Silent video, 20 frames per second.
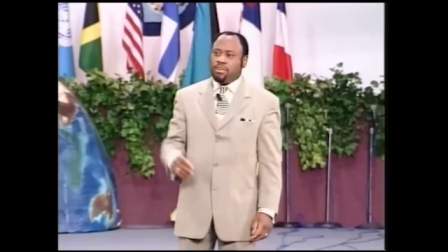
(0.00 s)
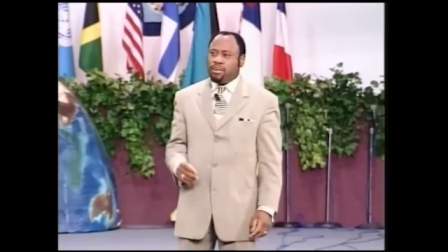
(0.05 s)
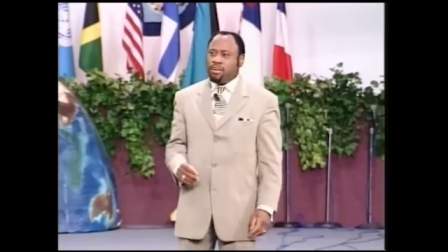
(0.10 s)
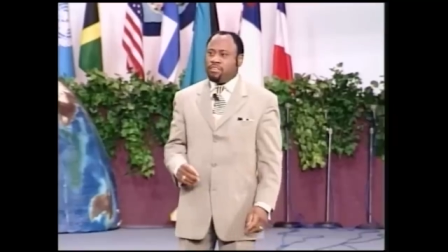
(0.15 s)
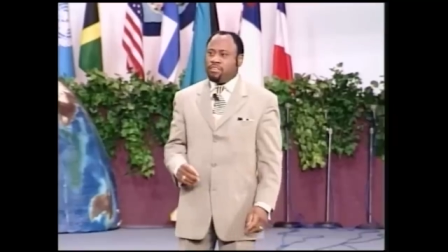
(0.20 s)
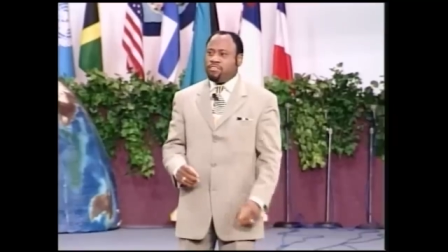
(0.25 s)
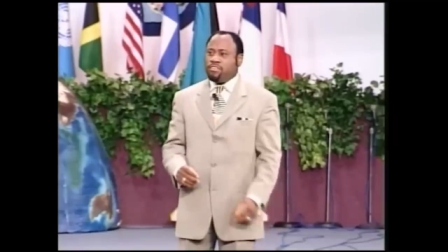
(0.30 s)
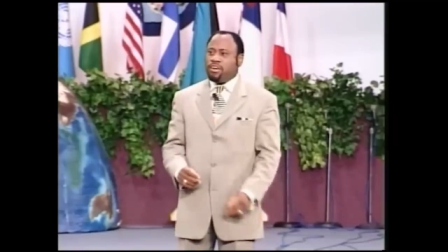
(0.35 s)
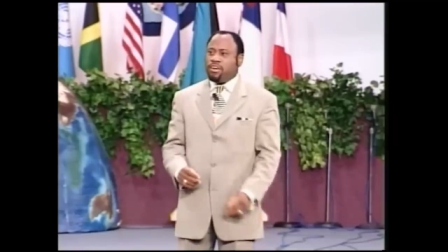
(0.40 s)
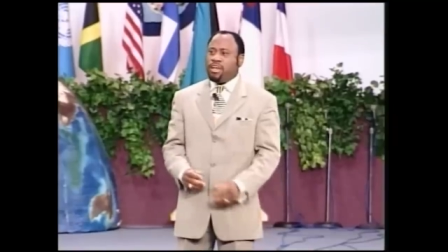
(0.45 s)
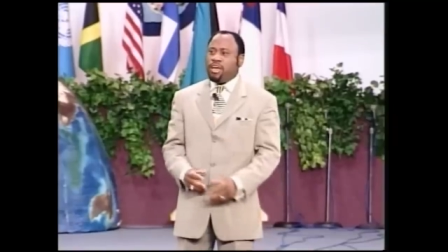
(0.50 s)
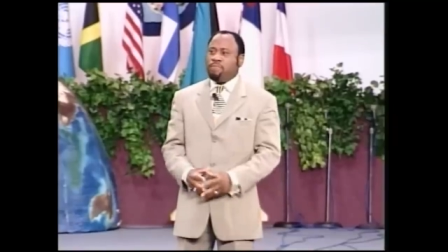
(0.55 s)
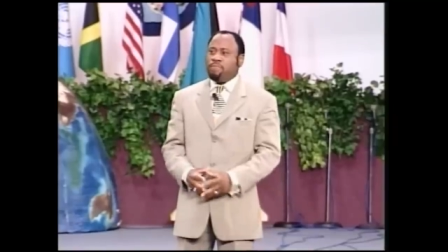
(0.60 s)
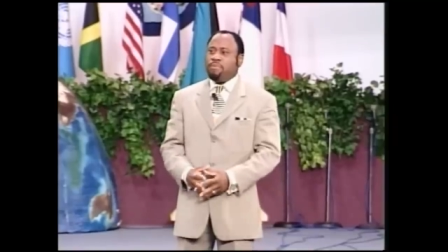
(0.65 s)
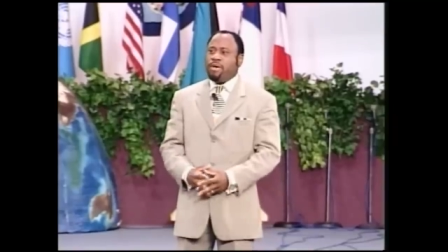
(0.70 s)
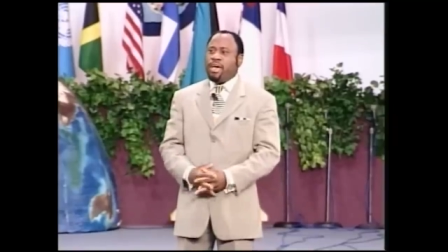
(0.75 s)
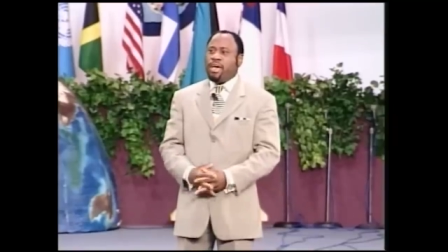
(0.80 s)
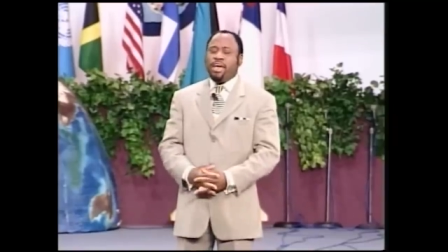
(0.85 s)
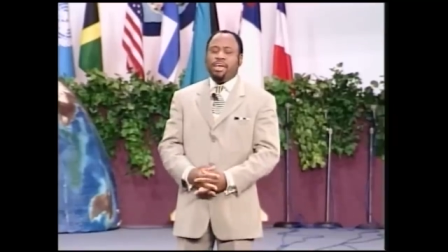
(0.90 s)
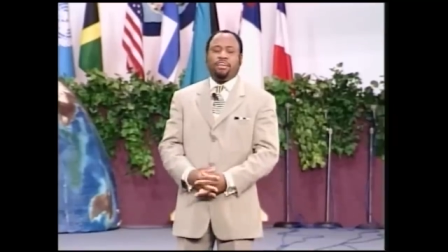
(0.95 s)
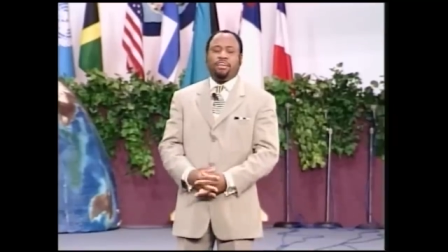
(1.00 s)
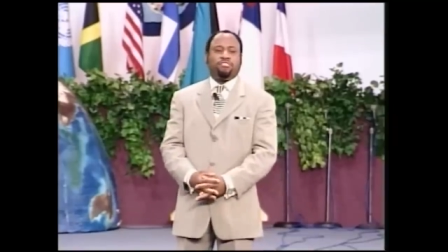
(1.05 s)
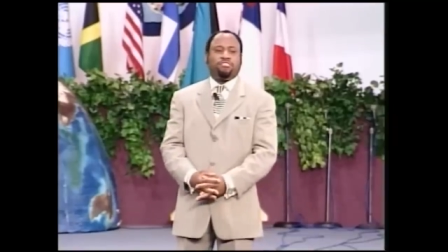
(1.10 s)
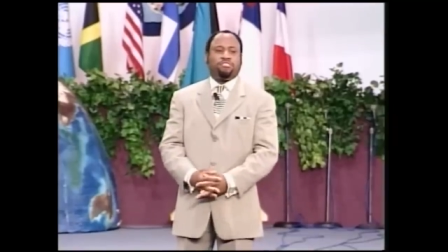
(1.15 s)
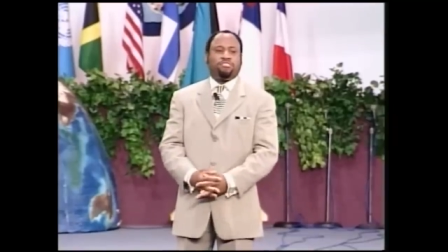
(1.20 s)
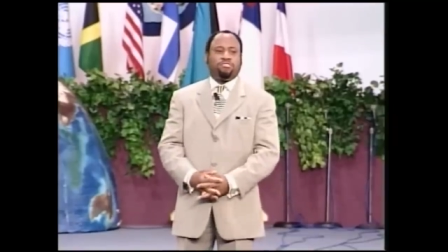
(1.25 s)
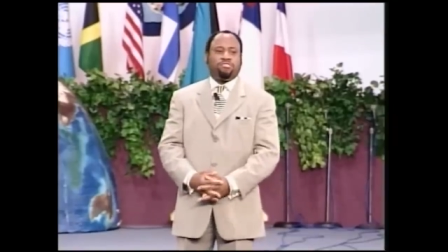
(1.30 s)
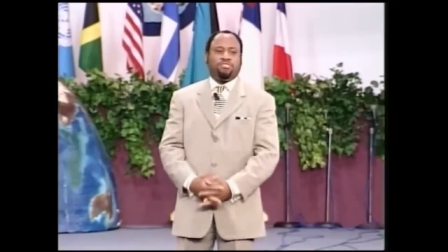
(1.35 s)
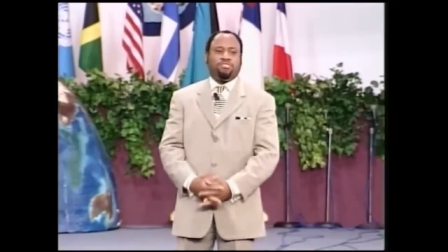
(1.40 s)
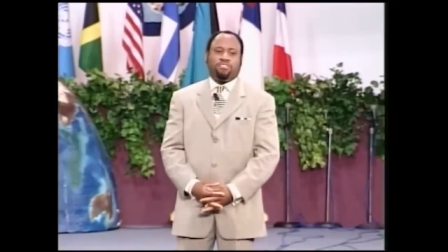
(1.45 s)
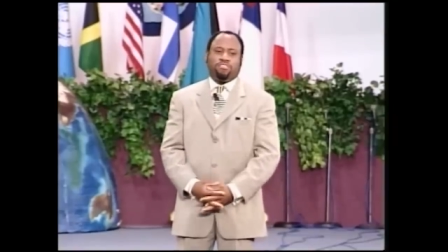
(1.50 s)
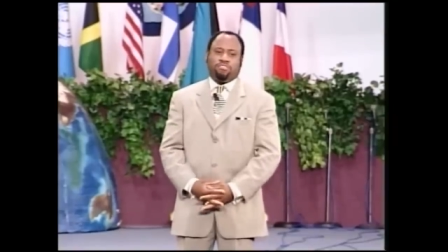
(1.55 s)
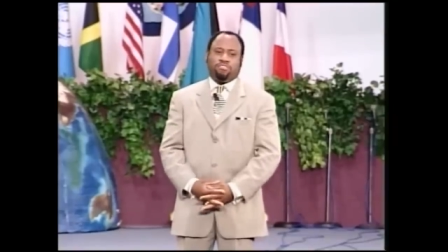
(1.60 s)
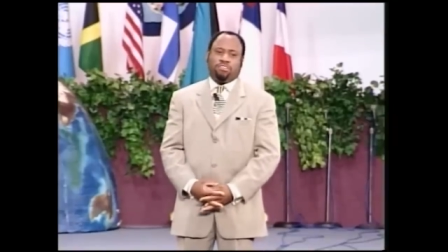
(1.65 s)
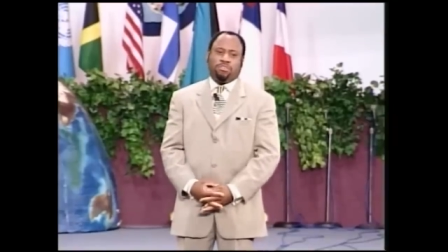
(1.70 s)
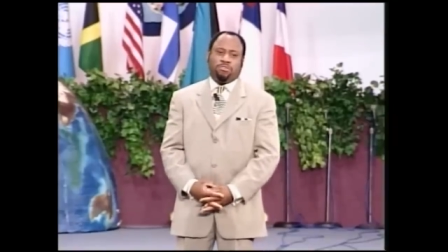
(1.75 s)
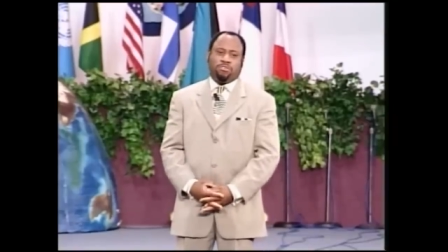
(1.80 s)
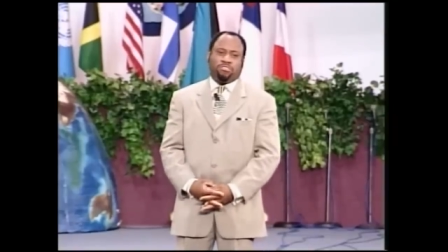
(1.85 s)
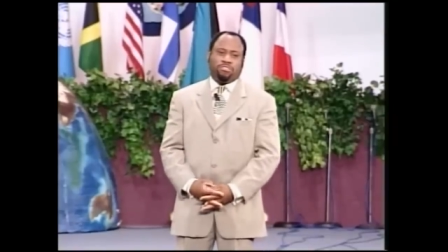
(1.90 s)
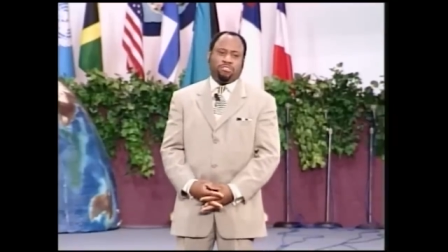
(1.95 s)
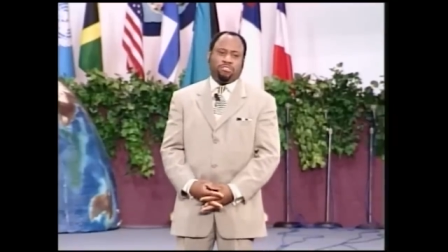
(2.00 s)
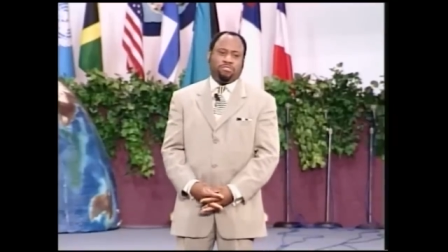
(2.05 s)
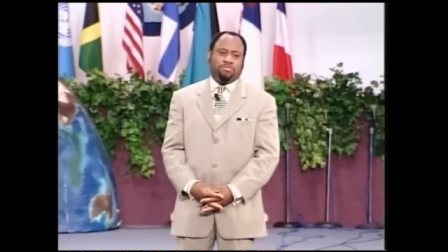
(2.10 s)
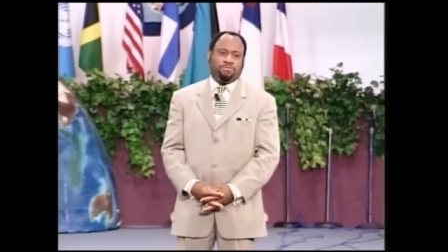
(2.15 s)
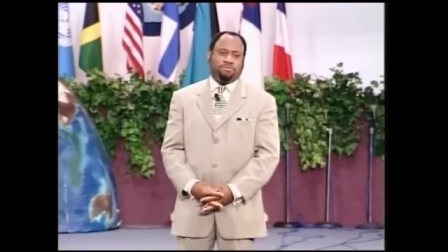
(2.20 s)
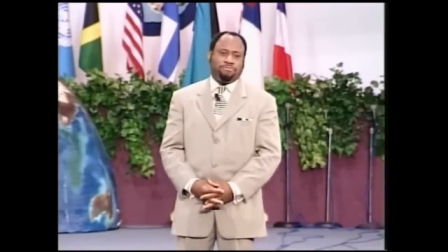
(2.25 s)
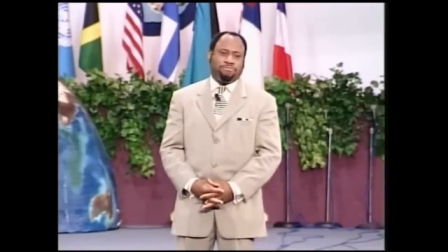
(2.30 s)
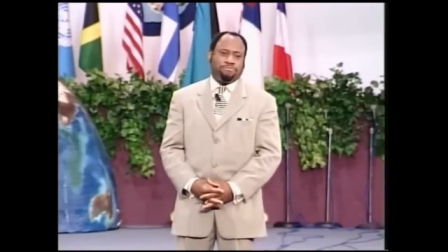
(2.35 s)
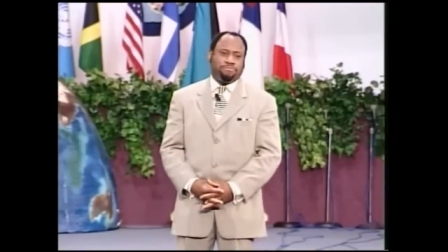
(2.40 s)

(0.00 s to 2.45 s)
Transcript: and said, I beg to disagree with you.